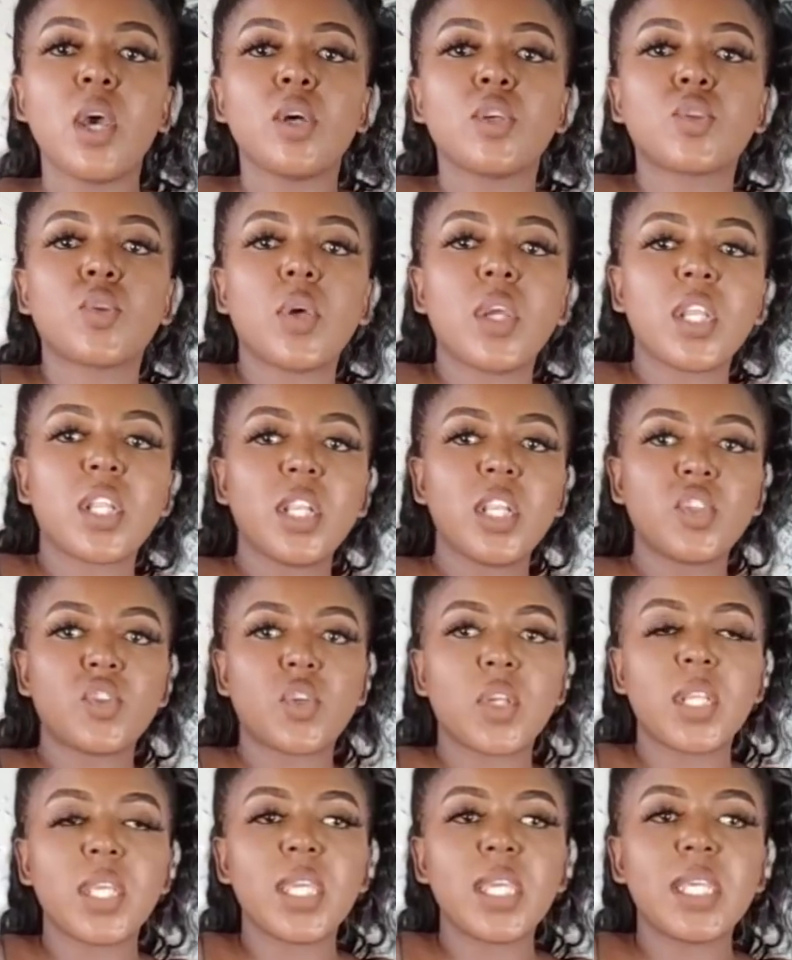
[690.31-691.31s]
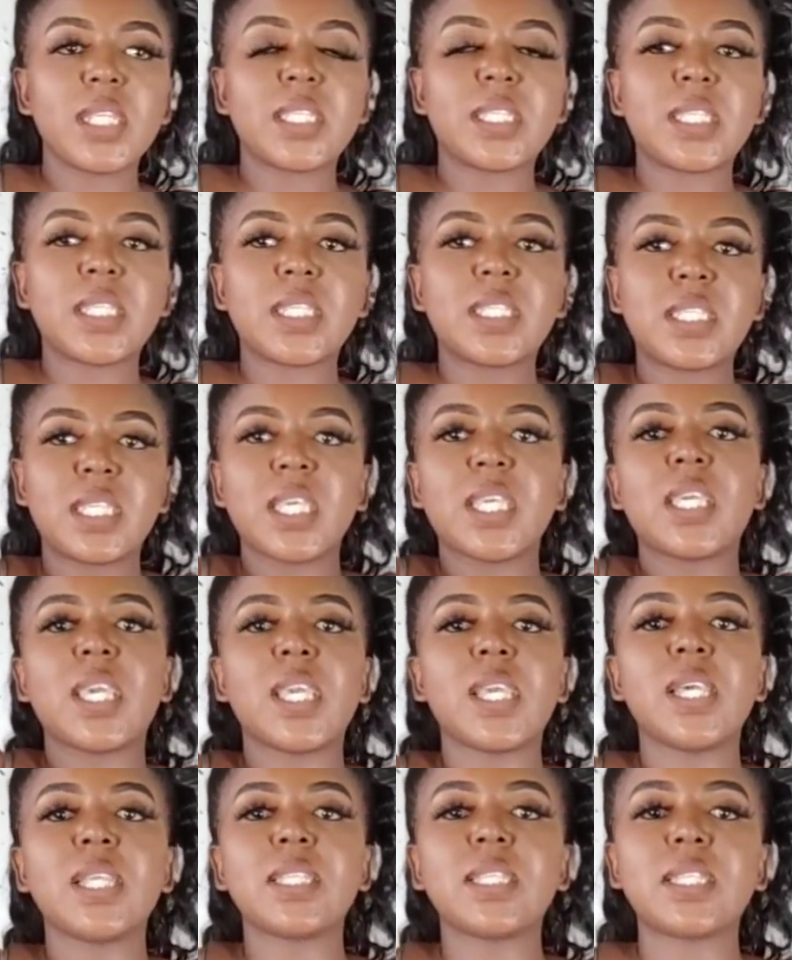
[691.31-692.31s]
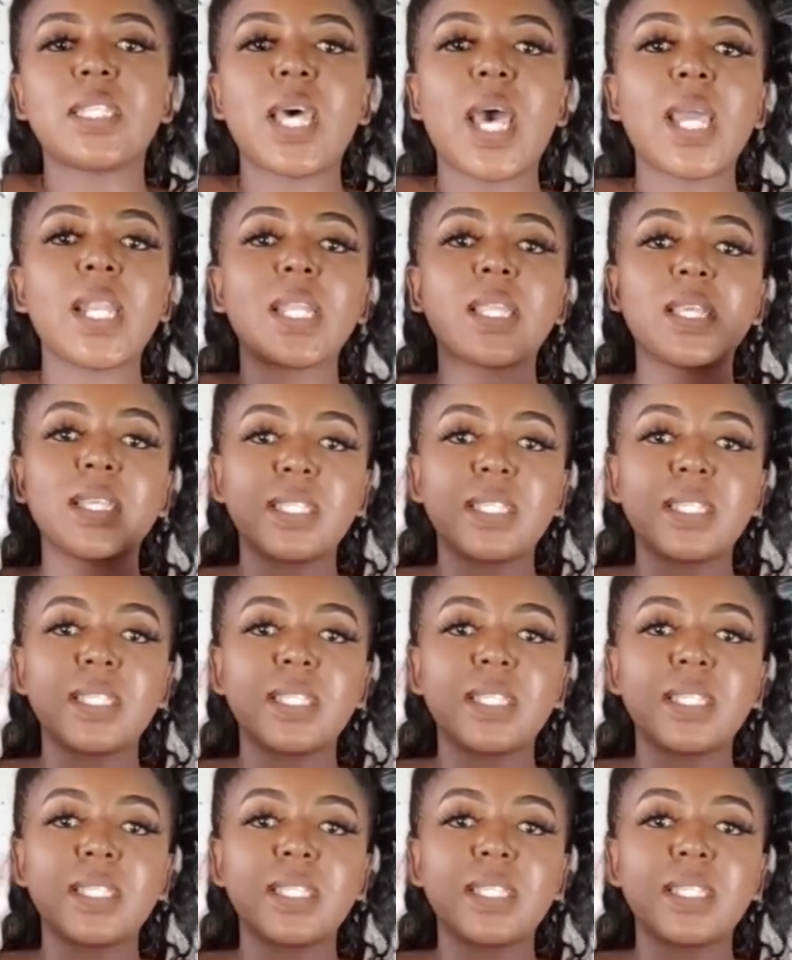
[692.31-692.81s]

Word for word: So it literally, it's sinking inside.